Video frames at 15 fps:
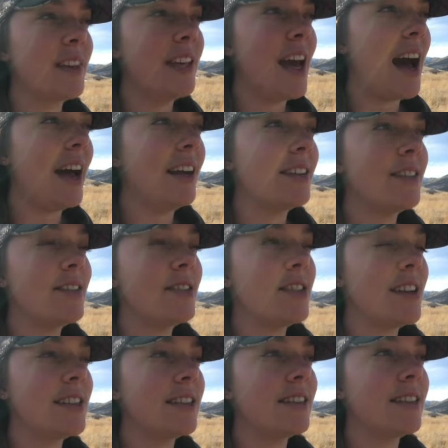yeah, it's
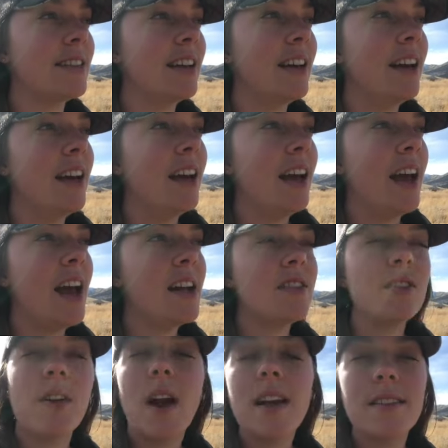just
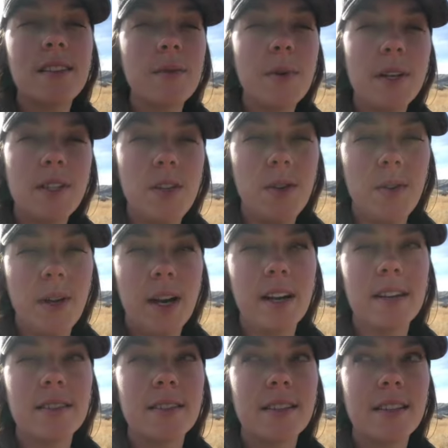it's crazy what two
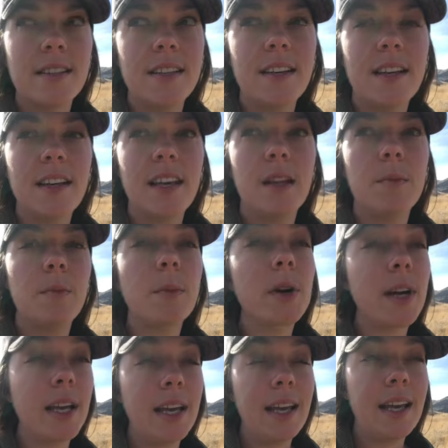years can
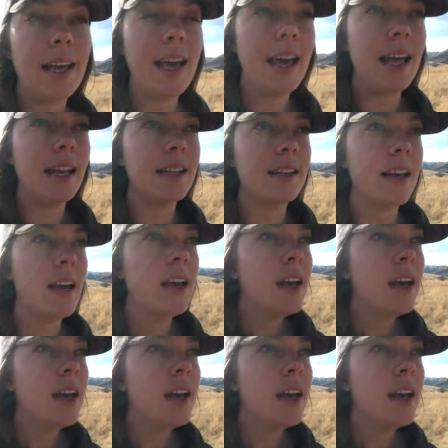bring. And